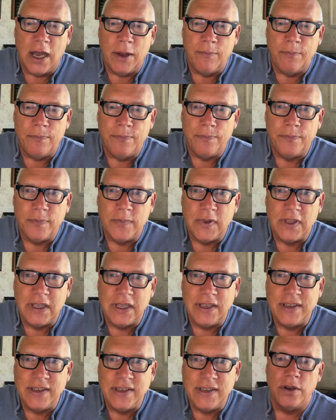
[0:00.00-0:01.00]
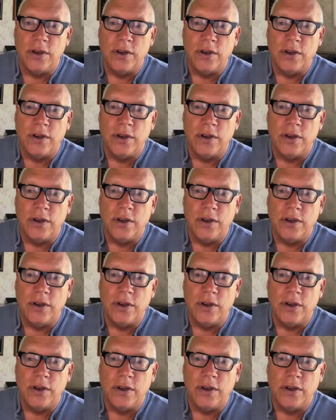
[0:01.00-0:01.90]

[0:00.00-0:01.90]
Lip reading: [no speech]